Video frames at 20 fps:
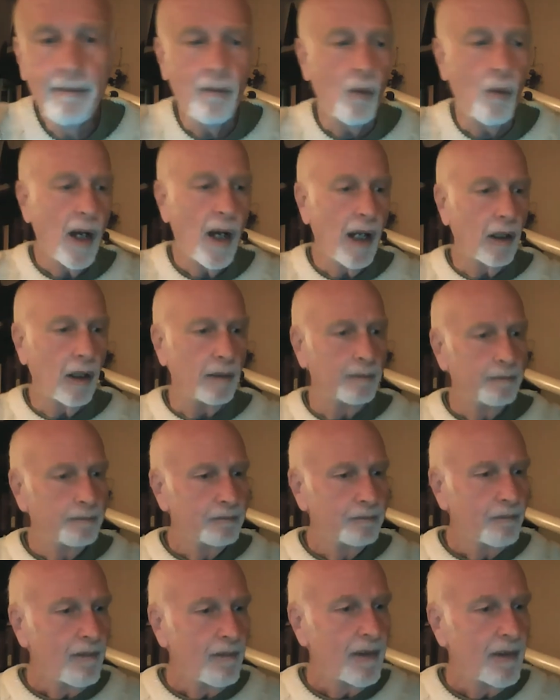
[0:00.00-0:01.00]
well,
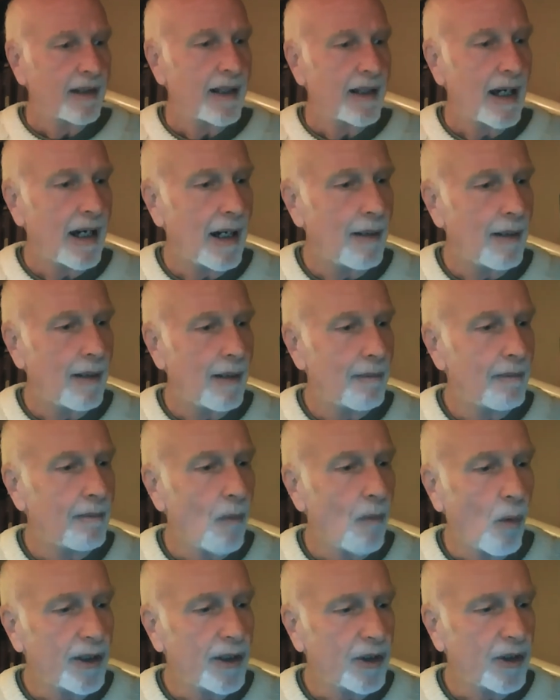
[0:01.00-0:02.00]

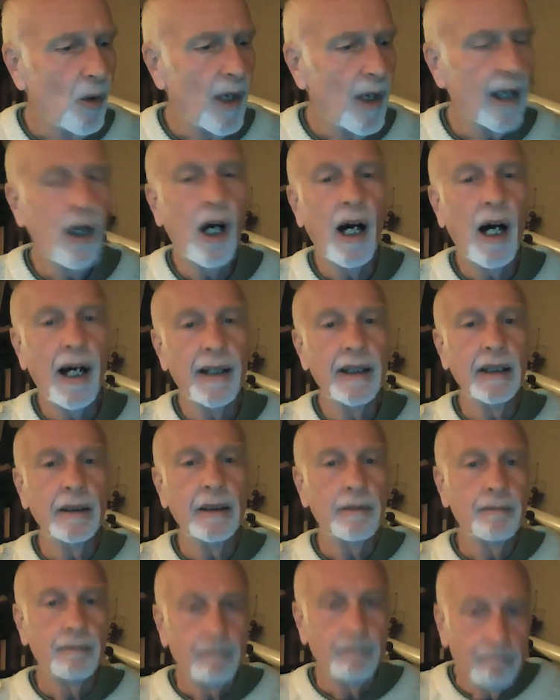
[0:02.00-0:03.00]
um, what's going on
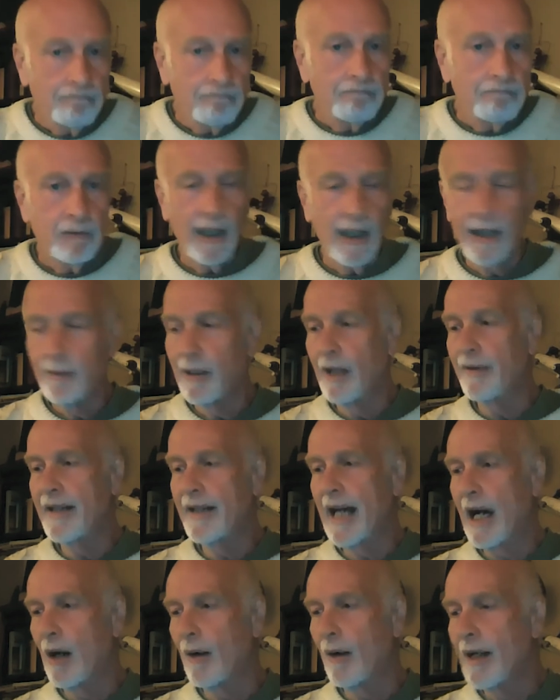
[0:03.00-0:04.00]
right about
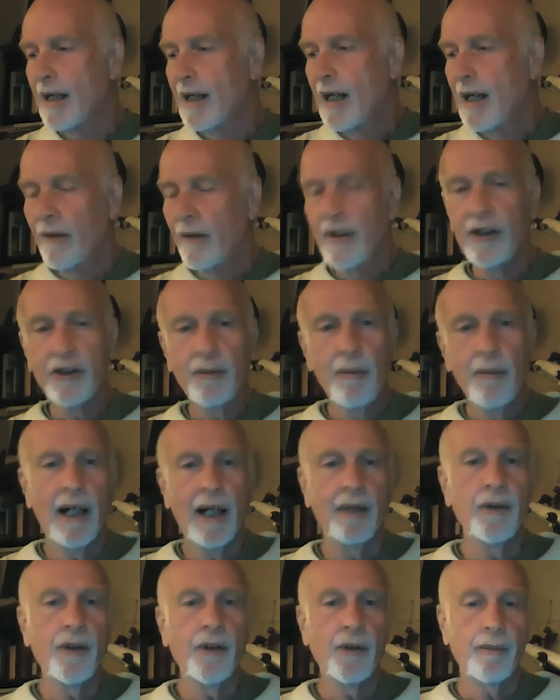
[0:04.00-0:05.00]
now? This
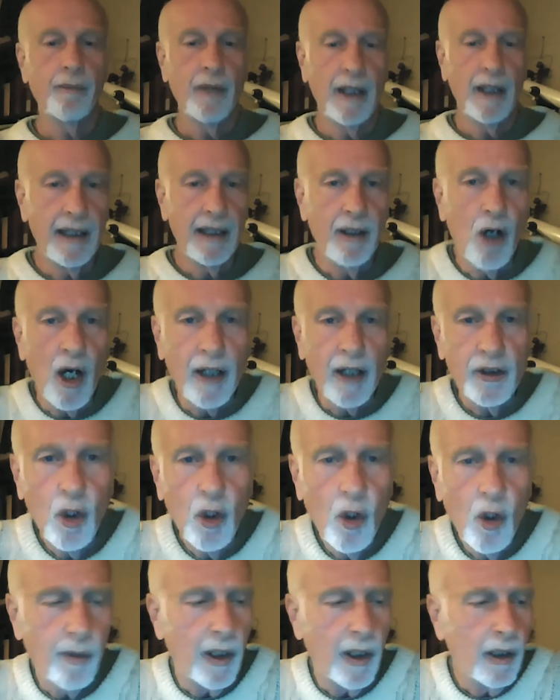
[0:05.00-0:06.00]
month, in
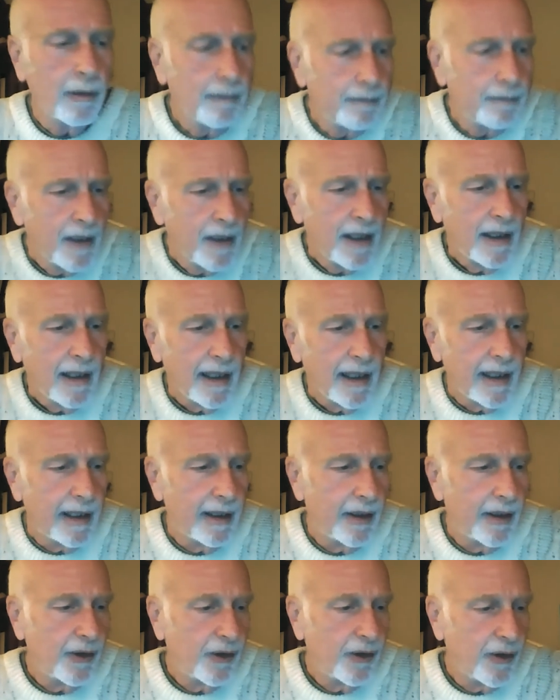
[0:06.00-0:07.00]
October
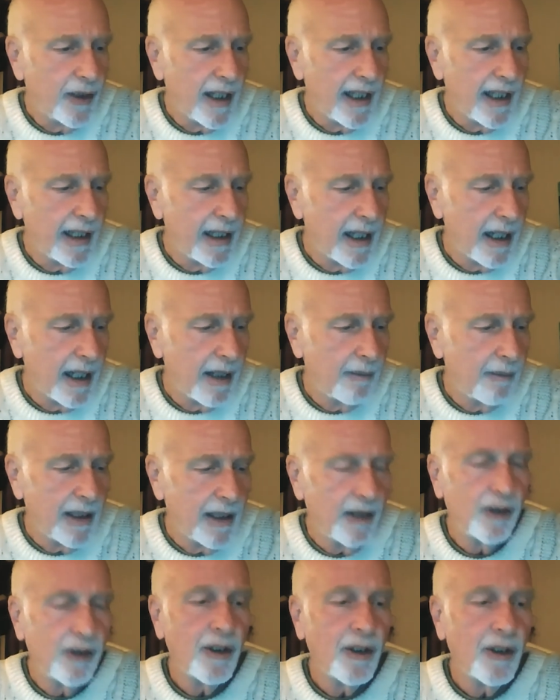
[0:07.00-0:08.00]
is the uh,
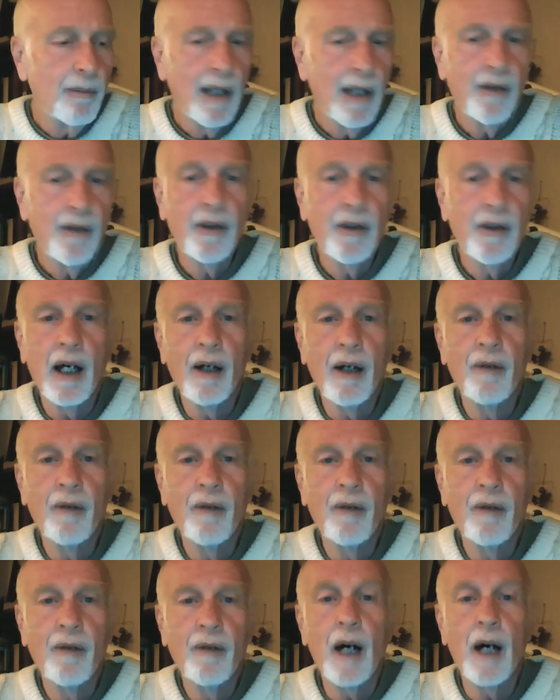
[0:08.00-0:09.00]
is the month of
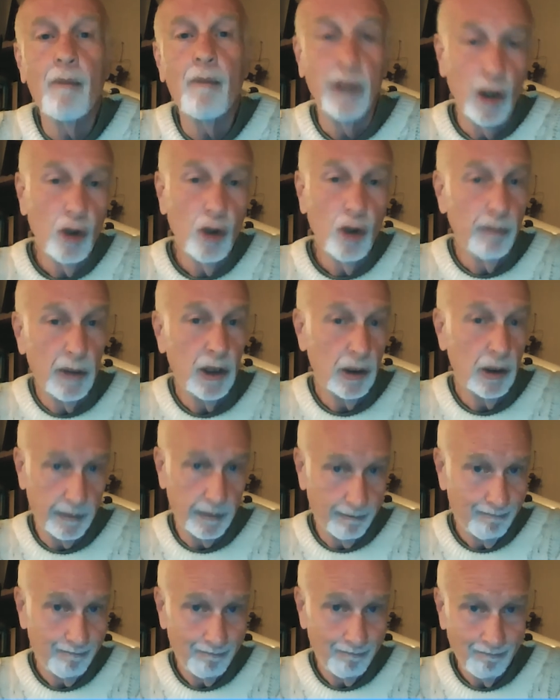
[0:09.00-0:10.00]
a blue
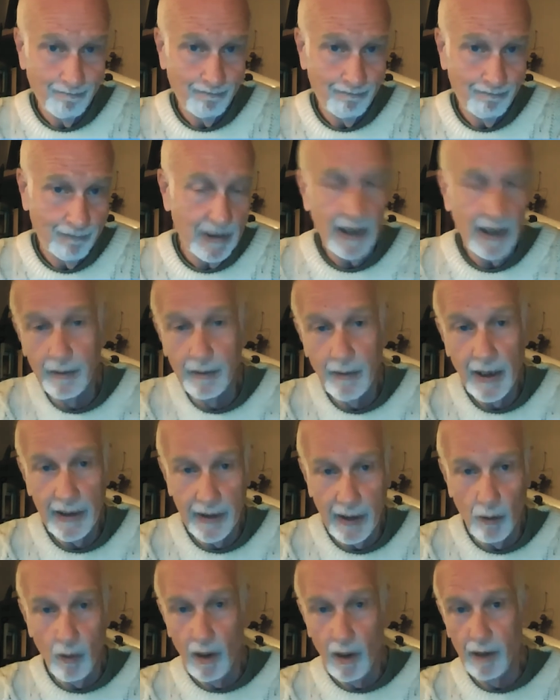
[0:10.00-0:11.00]
moon. Now you may say,
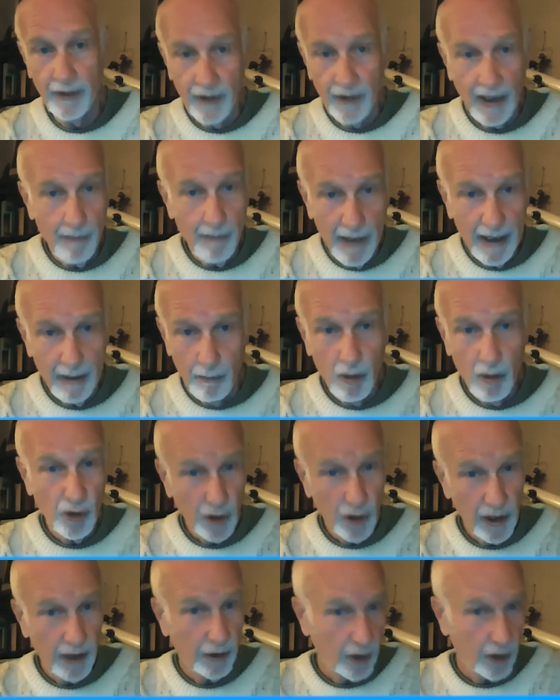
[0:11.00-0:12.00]
well, does that mean the moon's
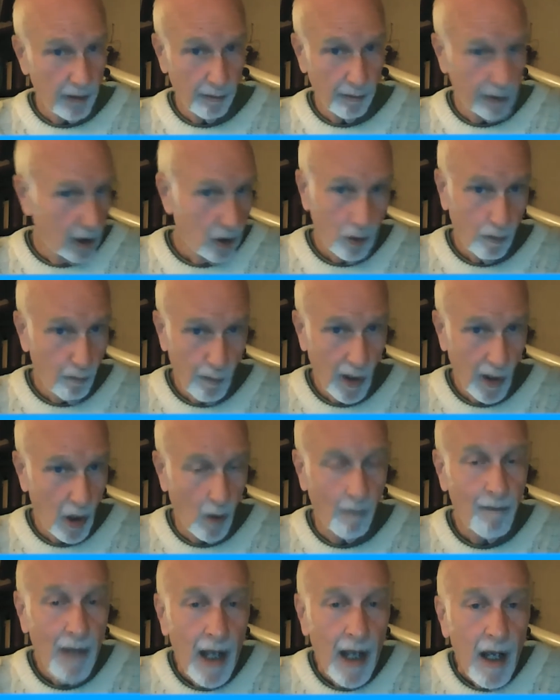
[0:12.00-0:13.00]
going to turn blue? No,
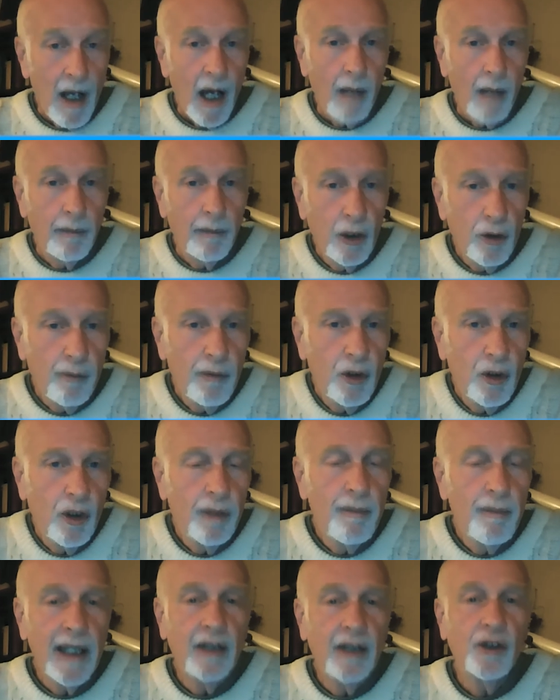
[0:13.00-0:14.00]
a blue moon
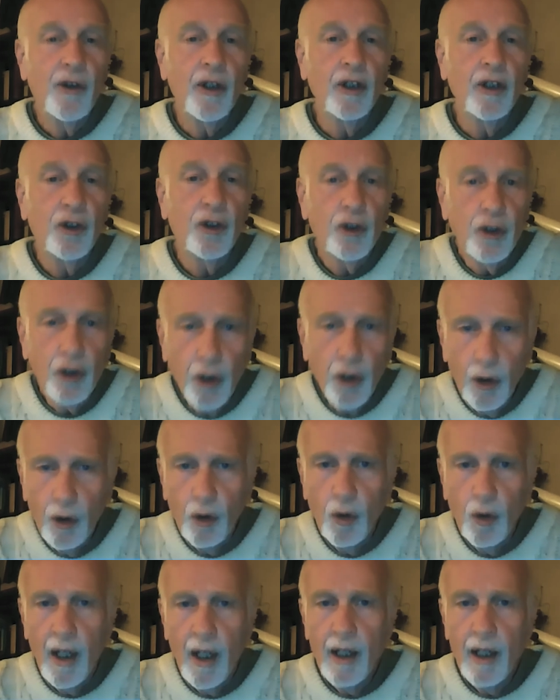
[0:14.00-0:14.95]
means there's two